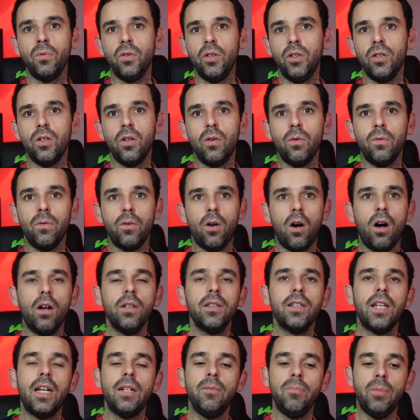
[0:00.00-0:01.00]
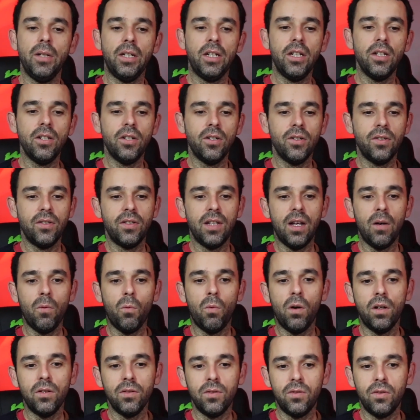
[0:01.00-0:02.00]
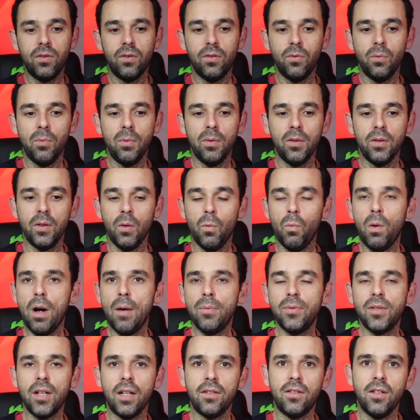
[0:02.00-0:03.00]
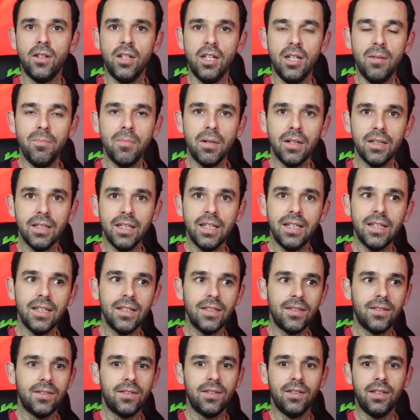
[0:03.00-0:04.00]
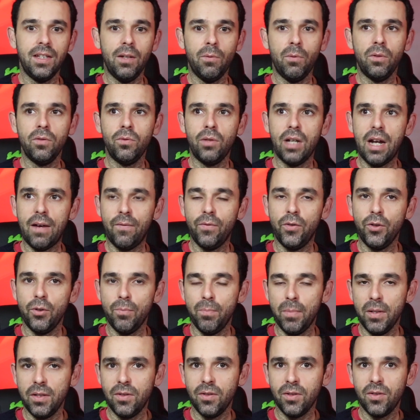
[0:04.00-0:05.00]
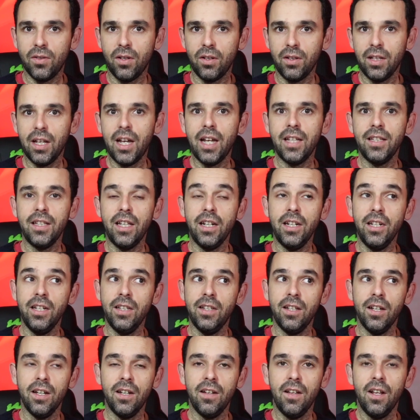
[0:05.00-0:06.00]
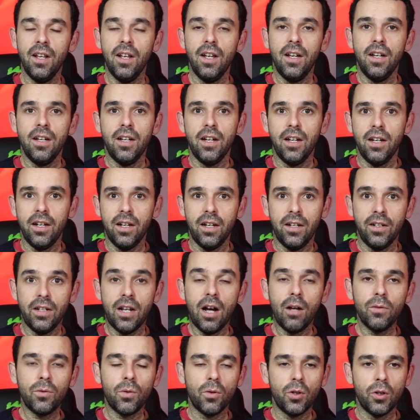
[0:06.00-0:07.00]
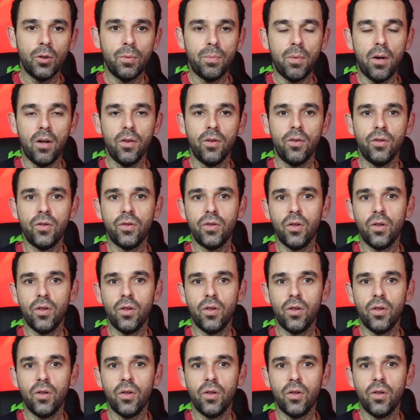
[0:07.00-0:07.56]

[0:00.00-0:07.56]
online beginners that want to build a website, an email list, they want to have their business online, they need an autoresponder.